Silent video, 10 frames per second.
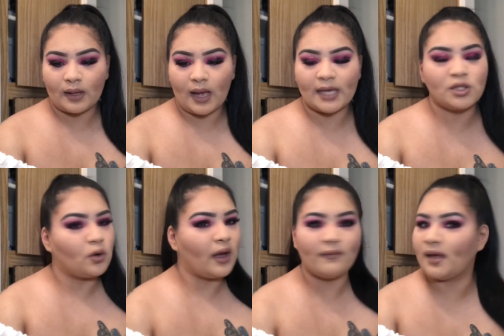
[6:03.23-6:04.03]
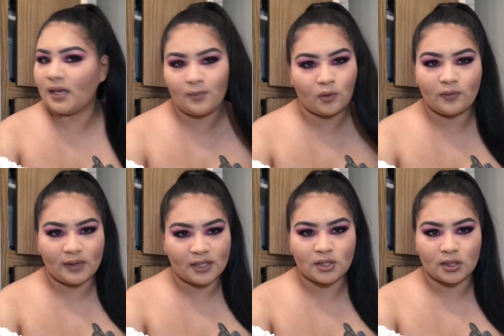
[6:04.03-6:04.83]
I don't have any
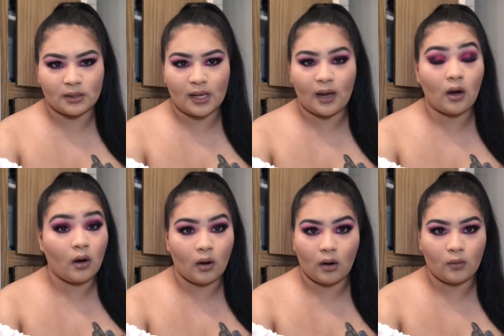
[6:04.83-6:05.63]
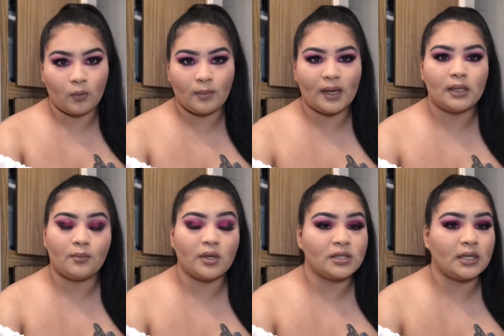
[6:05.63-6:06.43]
motivation at all when my
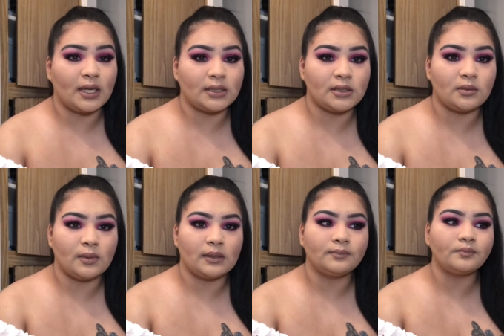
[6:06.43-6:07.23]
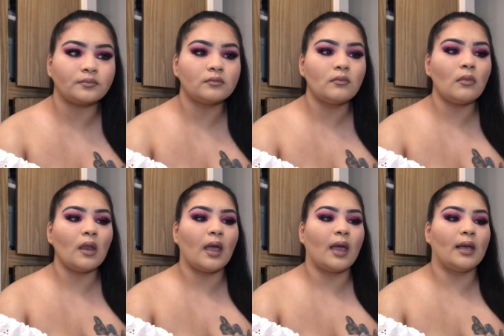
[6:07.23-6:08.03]
depression gets to me
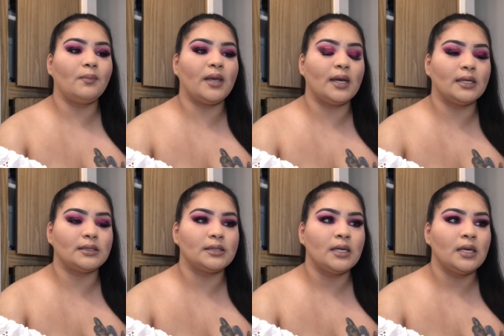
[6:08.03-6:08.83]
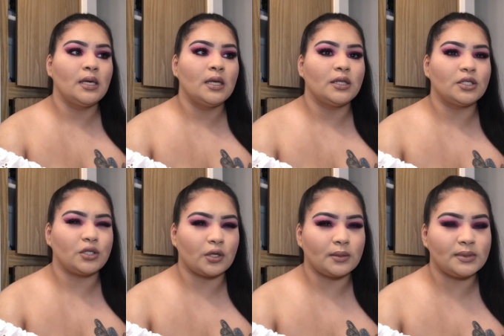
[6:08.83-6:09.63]
because the
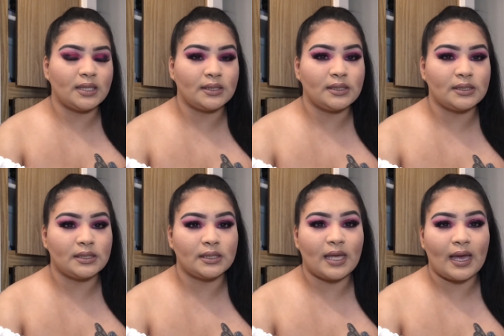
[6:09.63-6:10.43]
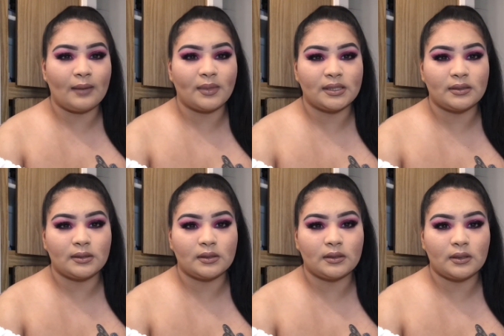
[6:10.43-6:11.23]
circumstances that my
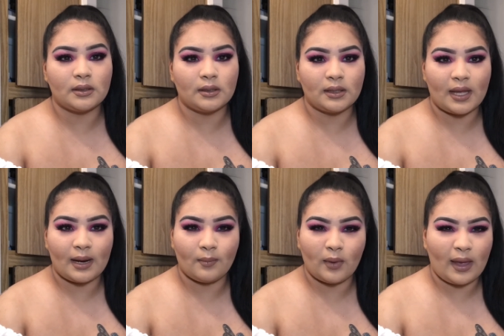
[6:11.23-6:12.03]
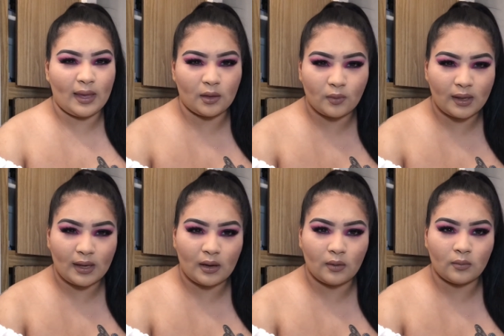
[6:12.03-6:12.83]
that I'm in right
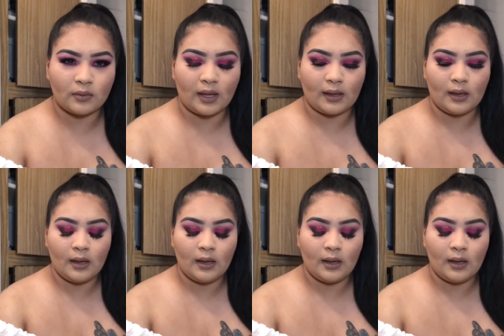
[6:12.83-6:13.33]
now, like